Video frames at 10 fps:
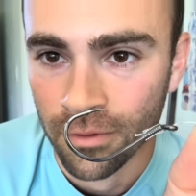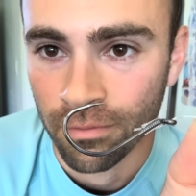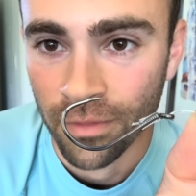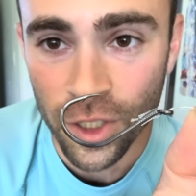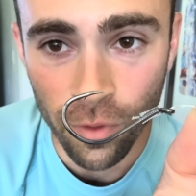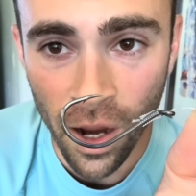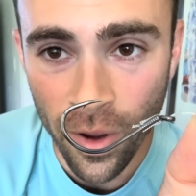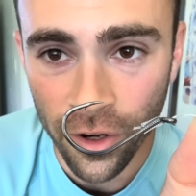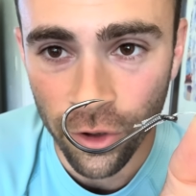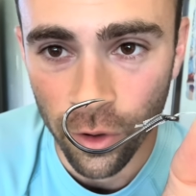It's the right way
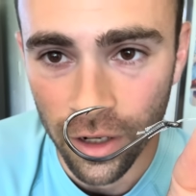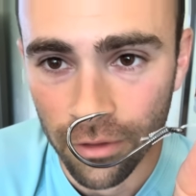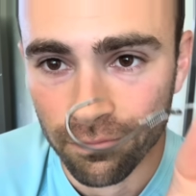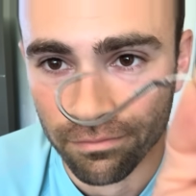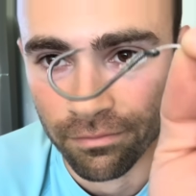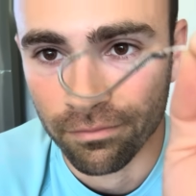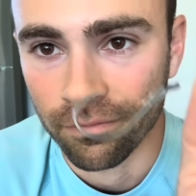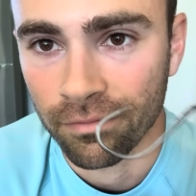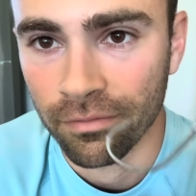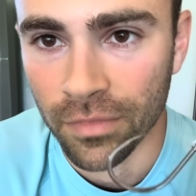to do it.
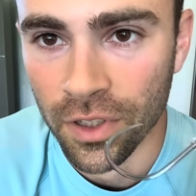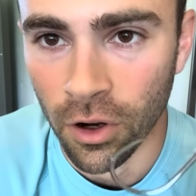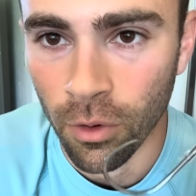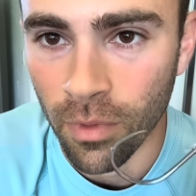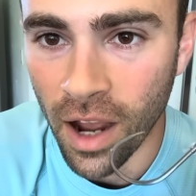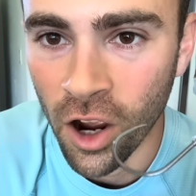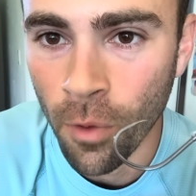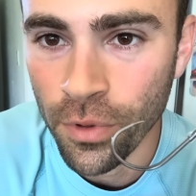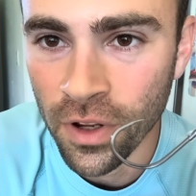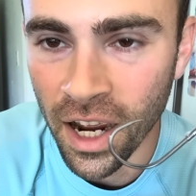So I
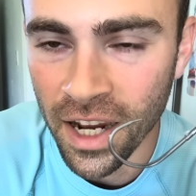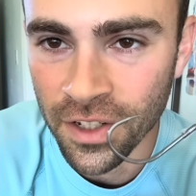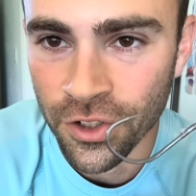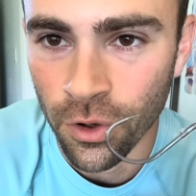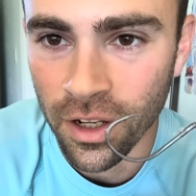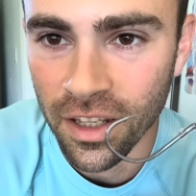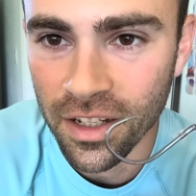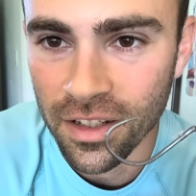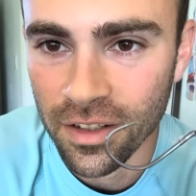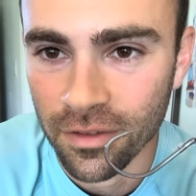hope you guys enjoyed
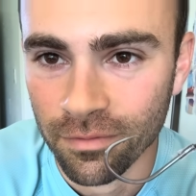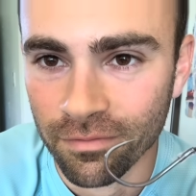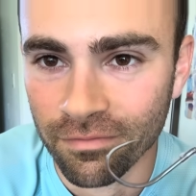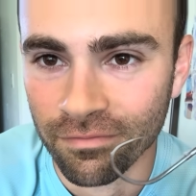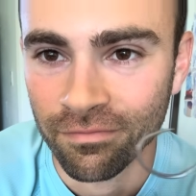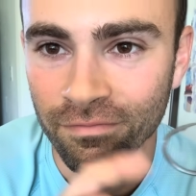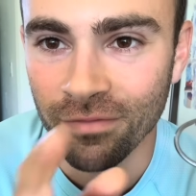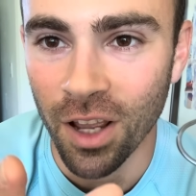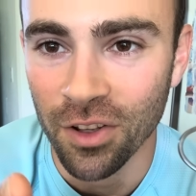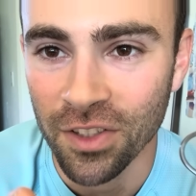this.
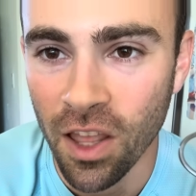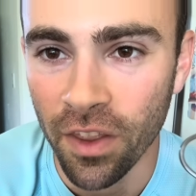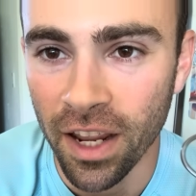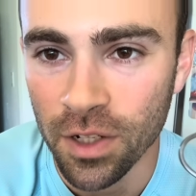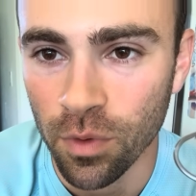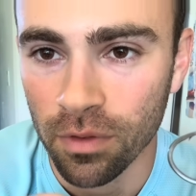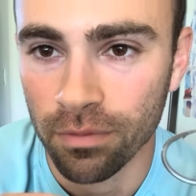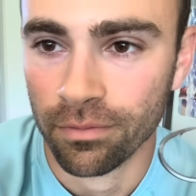I'll see you on the next one.